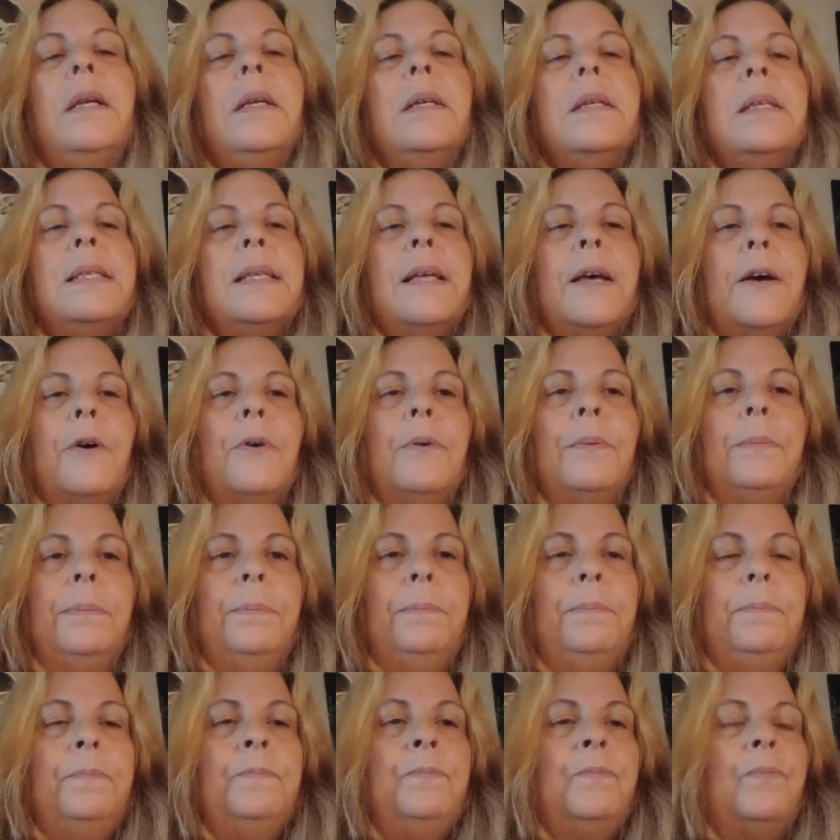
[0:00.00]
So
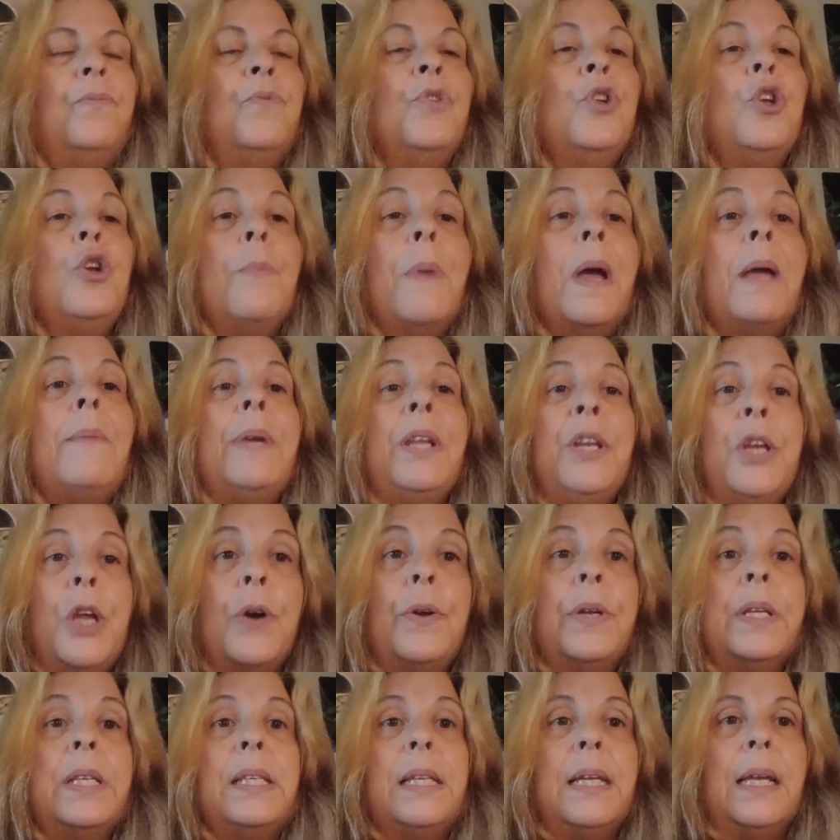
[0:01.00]
you might be
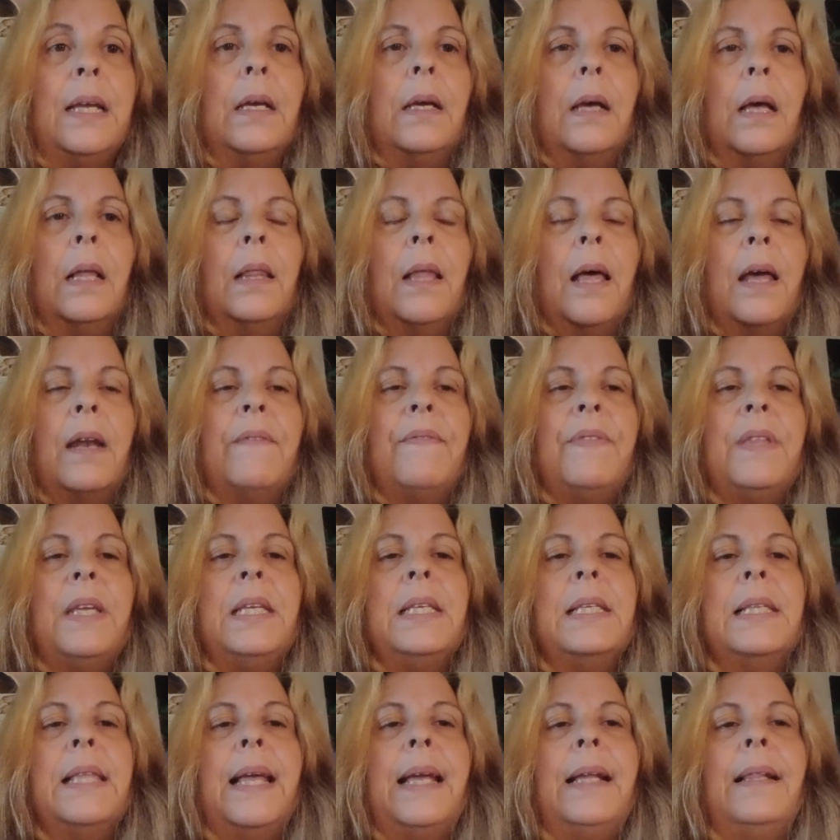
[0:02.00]
noticing a lot of
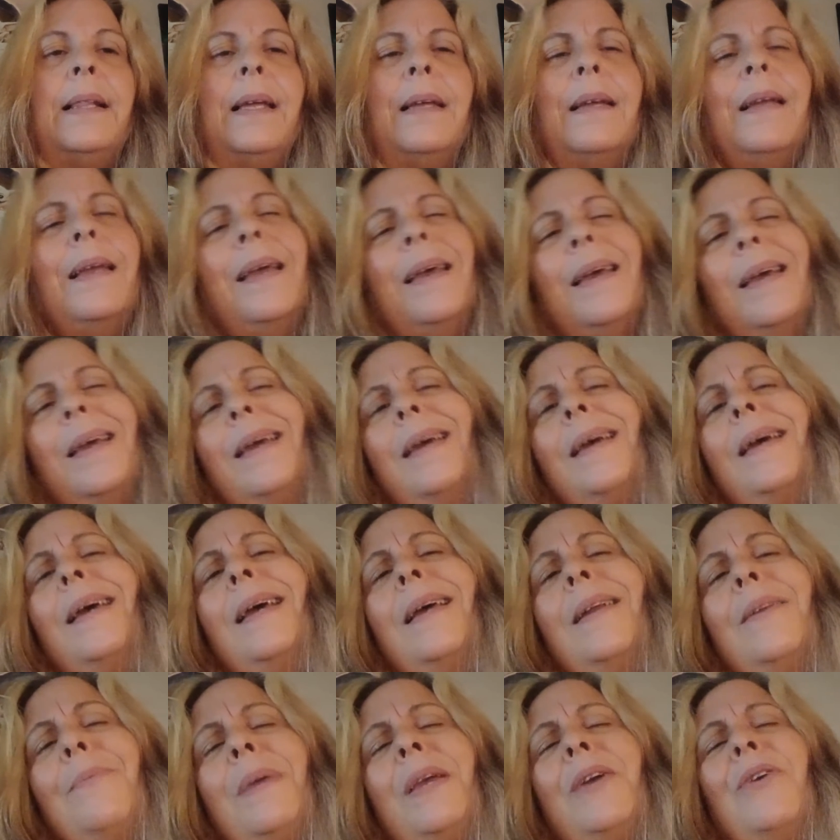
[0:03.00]
these lately,
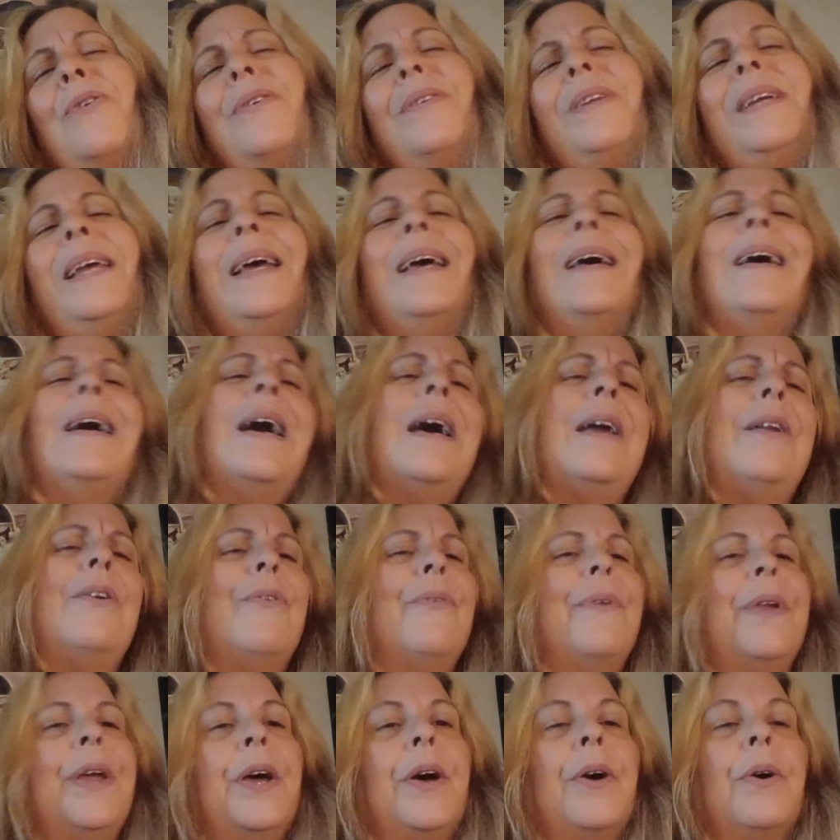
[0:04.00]
and me going, yeah, I
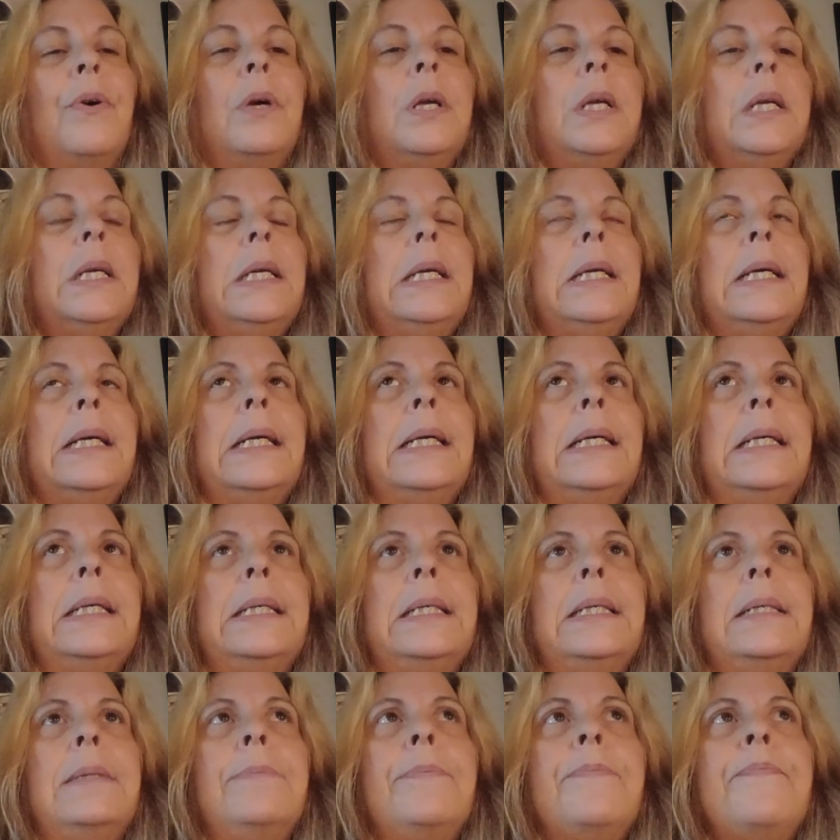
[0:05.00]
don't know.
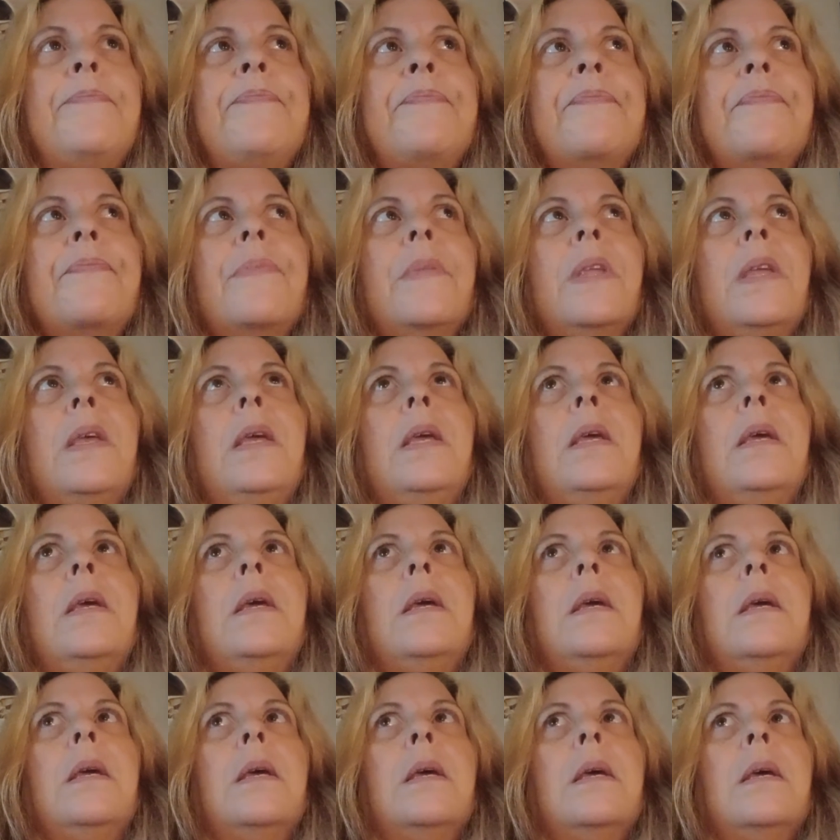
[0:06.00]
A
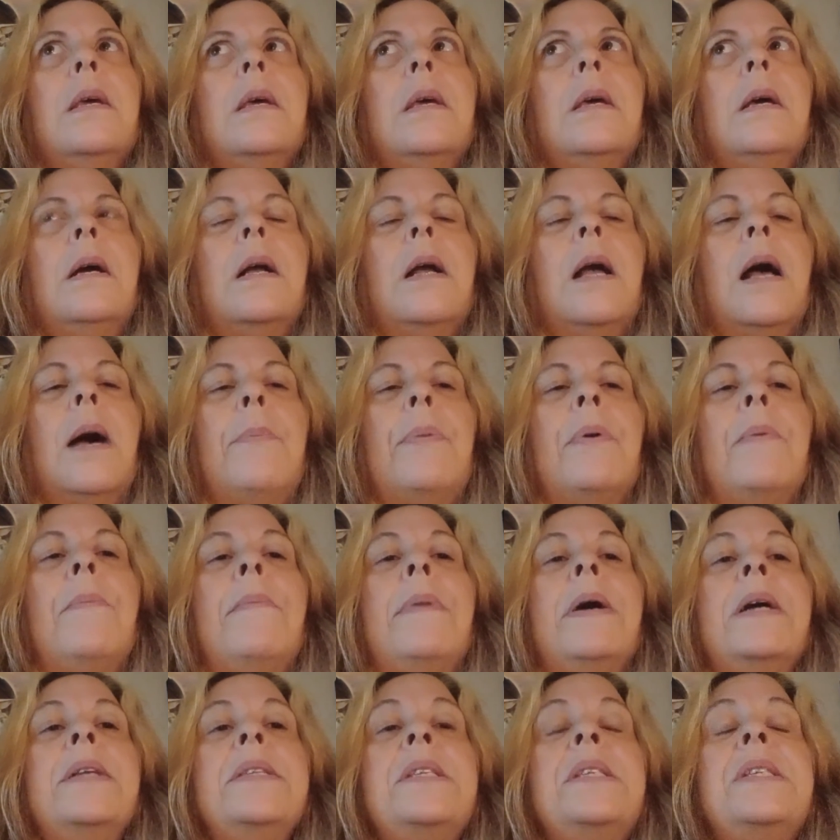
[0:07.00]
couple
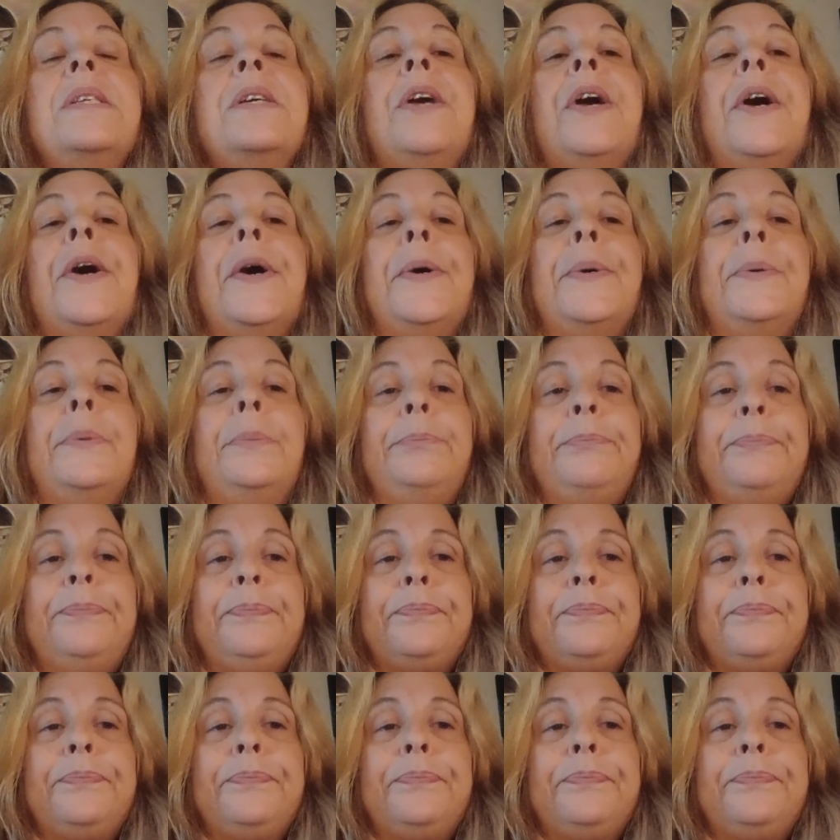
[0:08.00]
months ago,